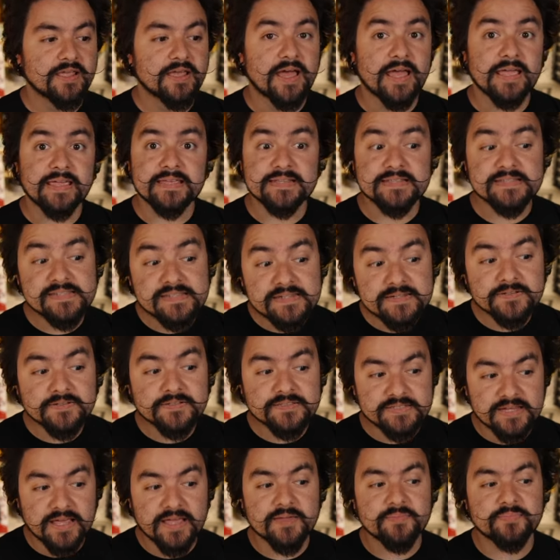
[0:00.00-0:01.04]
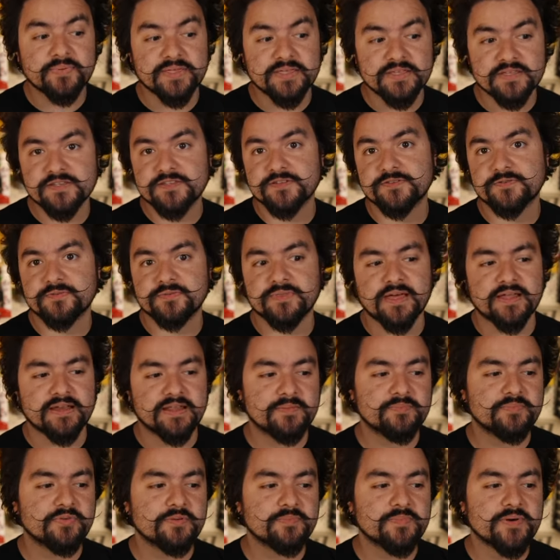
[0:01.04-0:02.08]
I can still type into that
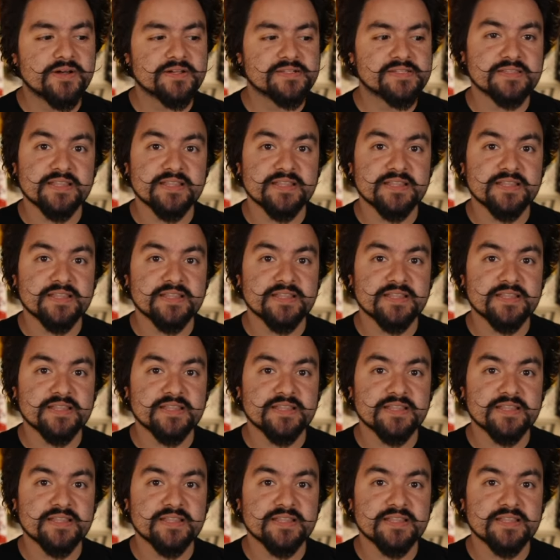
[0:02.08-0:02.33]
input box,